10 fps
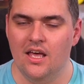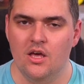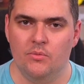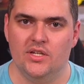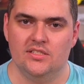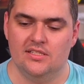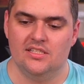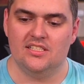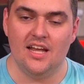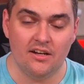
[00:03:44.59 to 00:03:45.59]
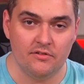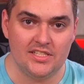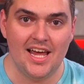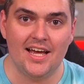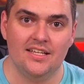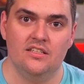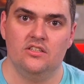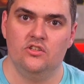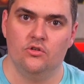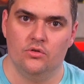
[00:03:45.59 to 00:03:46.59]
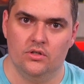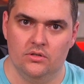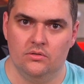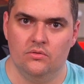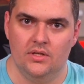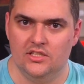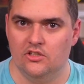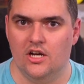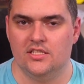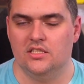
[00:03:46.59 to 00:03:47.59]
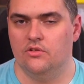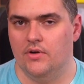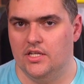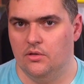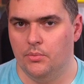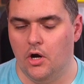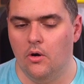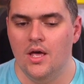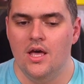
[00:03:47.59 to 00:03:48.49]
Because instead of attacking, you're exhausting to ready the bow.